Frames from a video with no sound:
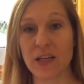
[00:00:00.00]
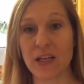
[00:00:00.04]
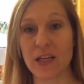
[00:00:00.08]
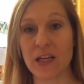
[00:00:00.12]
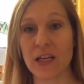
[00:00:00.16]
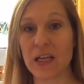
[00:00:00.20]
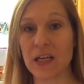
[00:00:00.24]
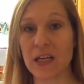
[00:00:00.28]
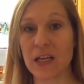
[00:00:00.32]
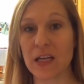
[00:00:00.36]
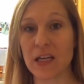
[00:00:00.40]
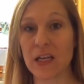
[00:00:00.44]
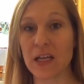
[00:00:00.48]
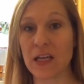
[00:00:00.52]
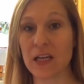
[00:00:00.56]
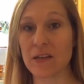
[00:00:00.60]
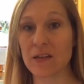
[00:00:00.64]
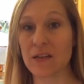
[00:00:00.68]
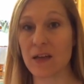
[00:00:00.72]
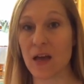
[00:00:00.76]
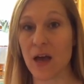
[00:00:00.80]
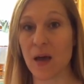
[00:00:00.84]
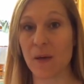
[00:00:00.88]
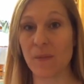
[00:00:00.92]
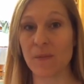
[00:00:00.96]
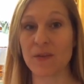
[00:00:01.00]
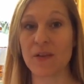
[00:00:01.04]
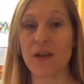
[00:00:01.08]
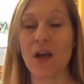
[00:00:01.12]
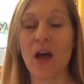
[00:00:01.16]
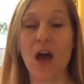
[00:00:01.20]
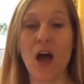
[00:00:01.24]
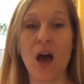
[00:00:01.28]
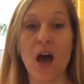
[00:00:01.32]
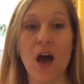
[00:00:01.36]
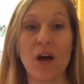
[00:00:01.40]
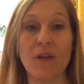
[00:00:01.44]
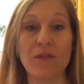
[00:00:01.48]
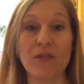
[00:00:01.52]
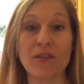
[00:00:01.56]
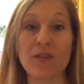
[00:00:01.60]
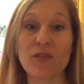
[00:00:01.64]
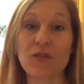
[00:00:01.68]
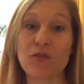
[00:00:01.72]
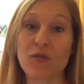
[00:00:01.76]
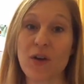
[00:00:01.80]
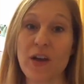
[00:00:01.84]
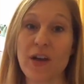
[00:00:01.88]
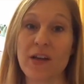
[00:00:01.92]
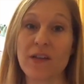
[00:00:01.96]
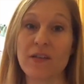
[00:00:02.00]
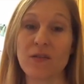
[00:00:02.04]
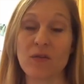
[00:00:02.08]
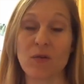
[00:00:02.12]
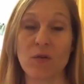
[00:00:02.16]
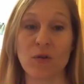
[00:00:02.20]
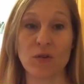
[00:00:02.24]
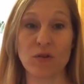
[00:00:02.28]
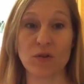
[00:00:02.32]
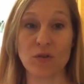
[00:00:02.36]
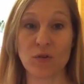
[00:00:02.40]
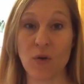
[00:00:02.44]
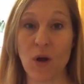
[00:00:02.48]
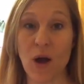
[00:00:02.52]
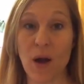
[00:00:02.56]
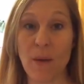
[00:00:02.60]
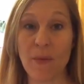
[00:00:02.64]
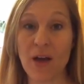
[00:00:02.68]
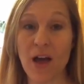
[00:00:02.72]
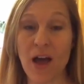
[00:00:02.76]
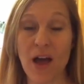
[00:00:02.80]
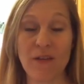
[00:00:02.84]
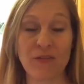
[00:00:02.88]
it in times of stress or trauma.